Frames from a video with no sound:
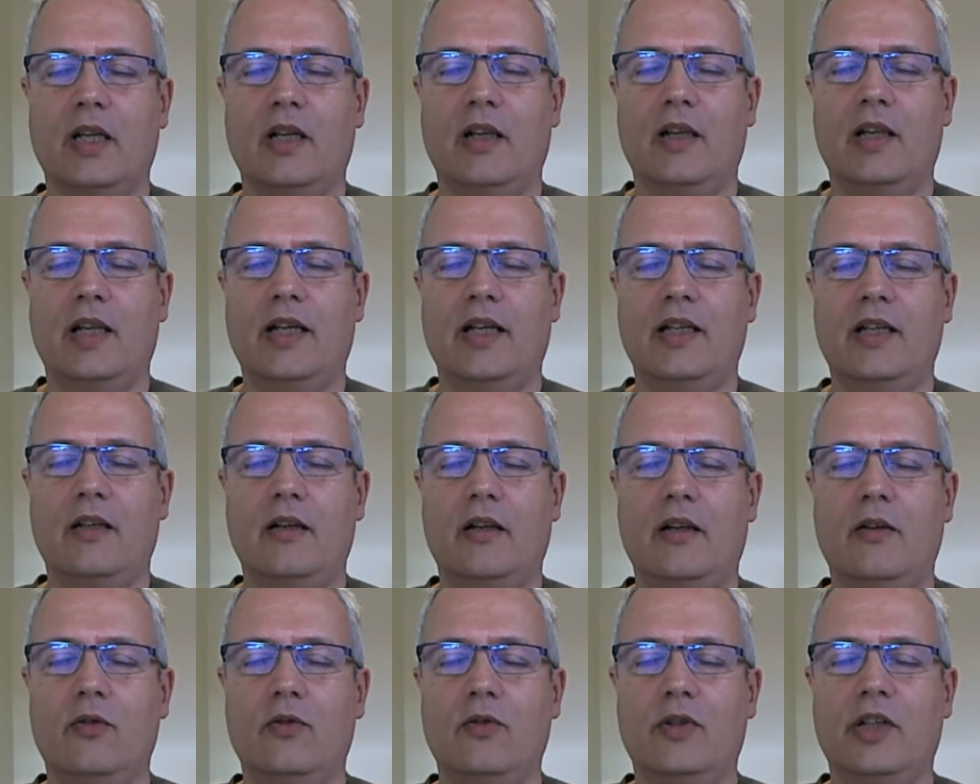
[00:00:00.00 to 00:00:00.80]
Let
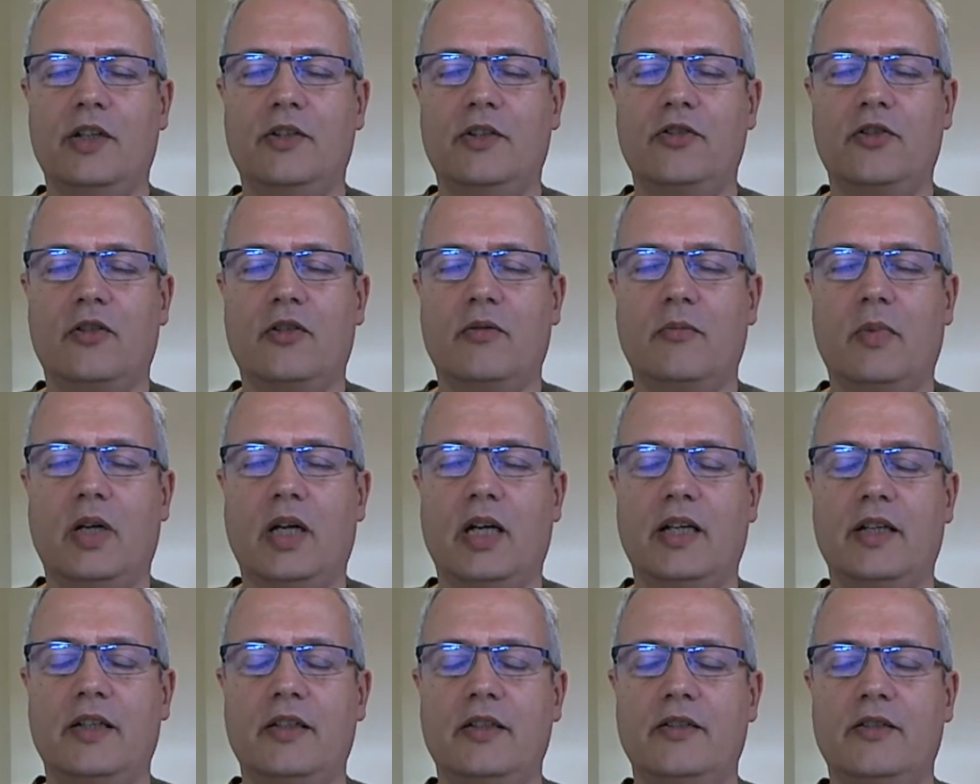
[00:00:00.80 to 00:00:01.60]
it look at your
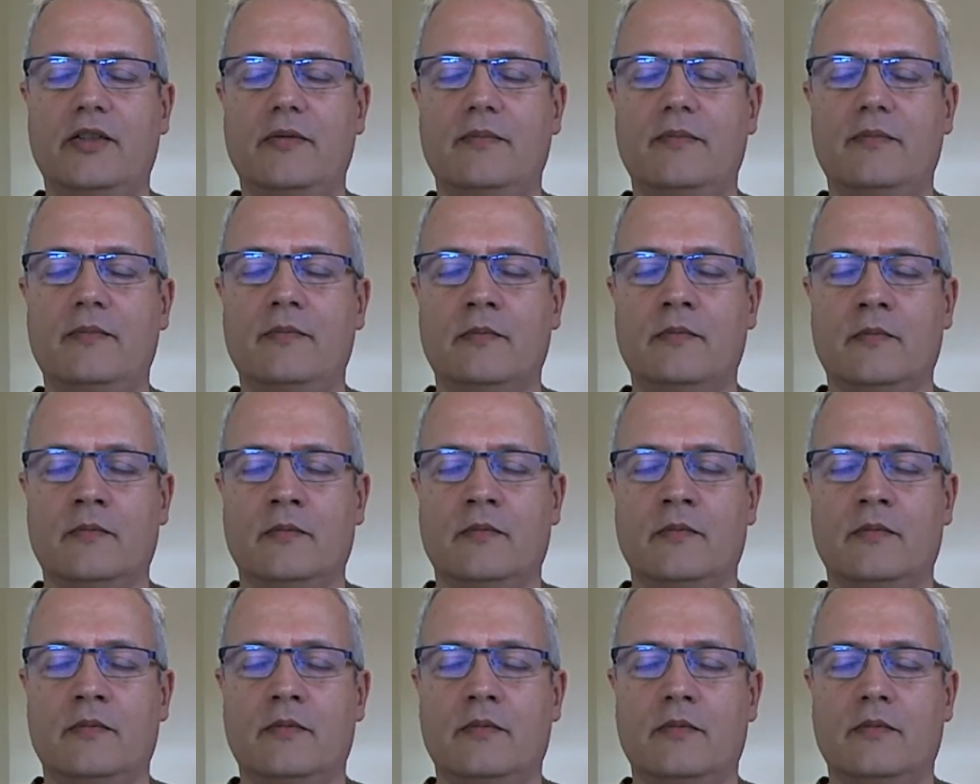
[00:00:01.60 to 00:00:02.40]
mind
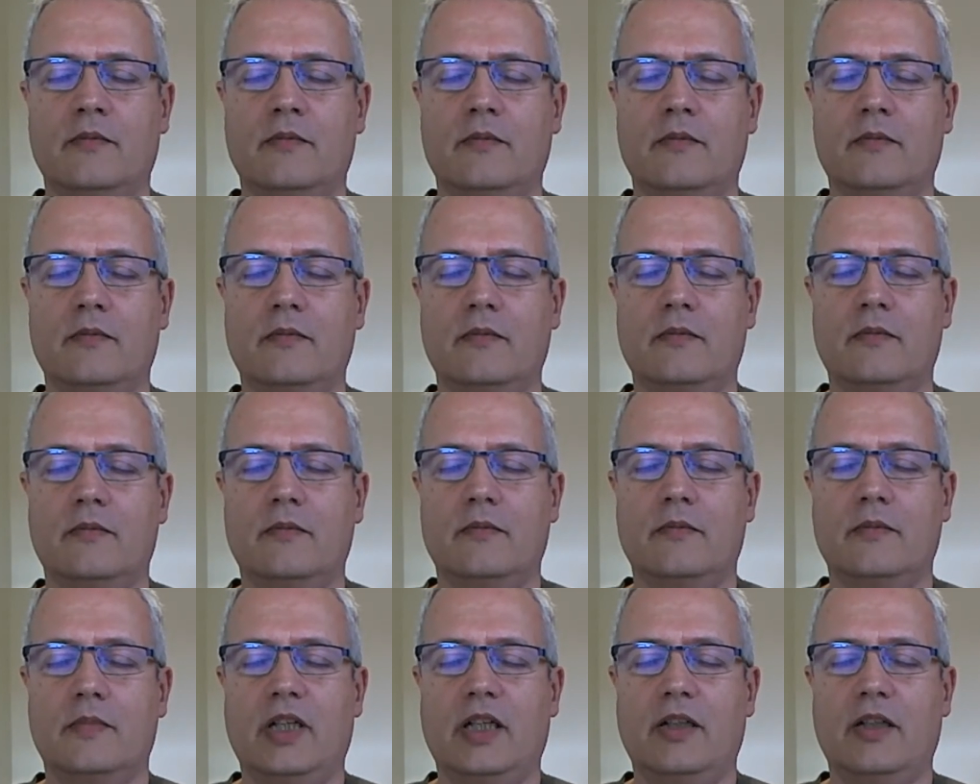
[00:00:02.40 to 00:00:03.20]

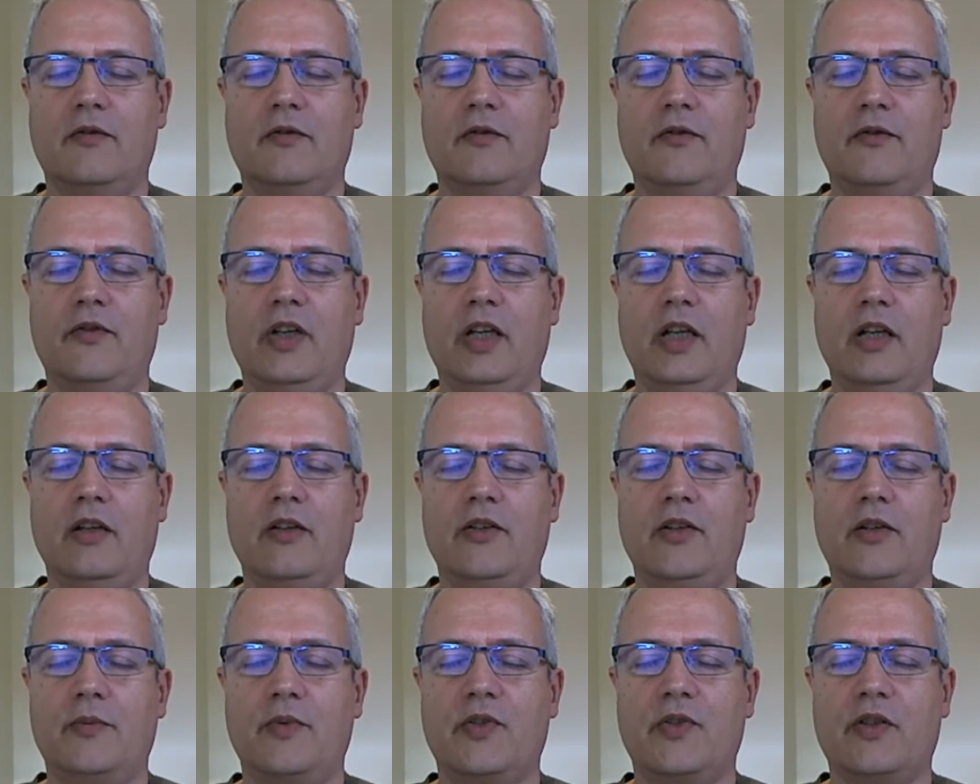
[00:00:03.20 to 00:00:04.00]
and feel
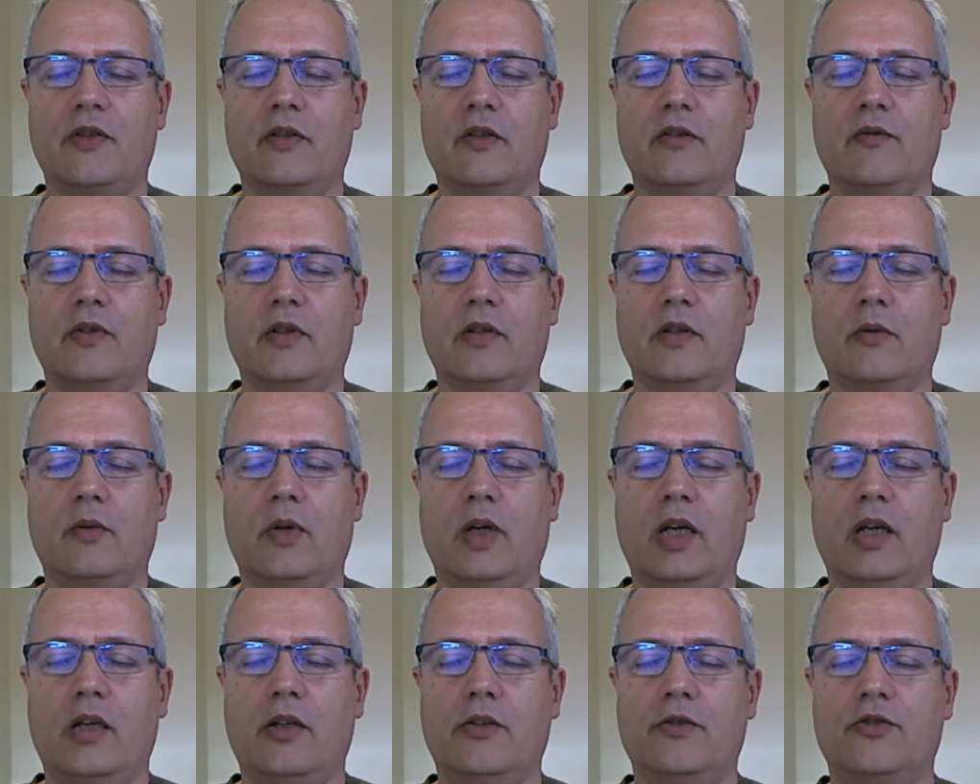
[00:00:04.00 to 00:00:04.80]
the observer
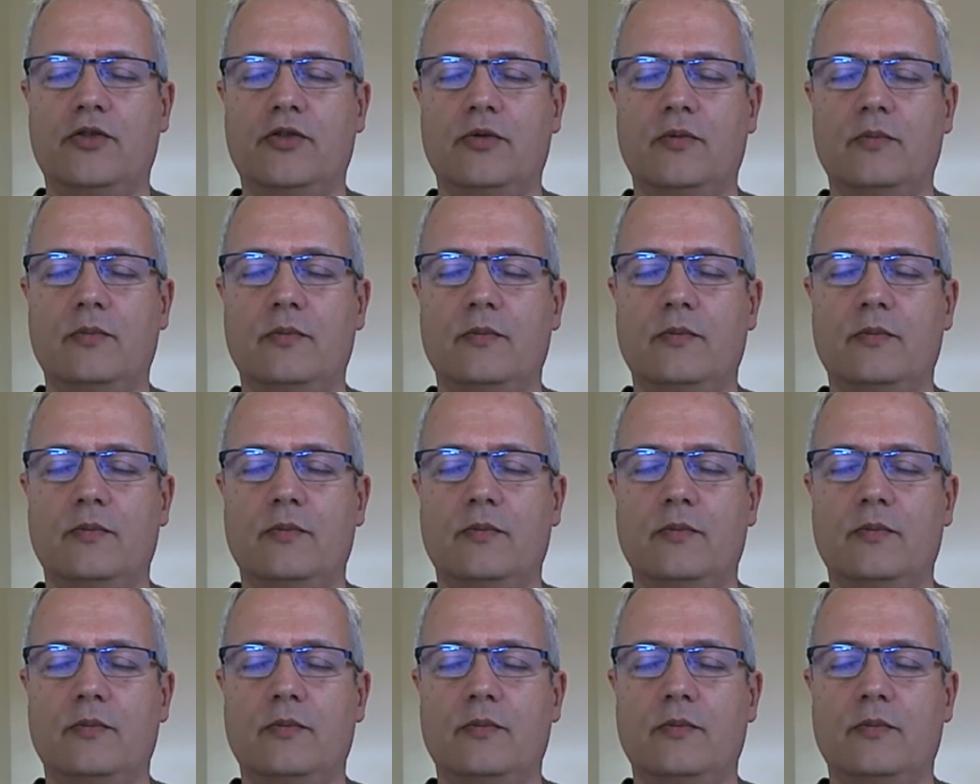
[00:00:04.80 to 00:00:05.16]
while you do.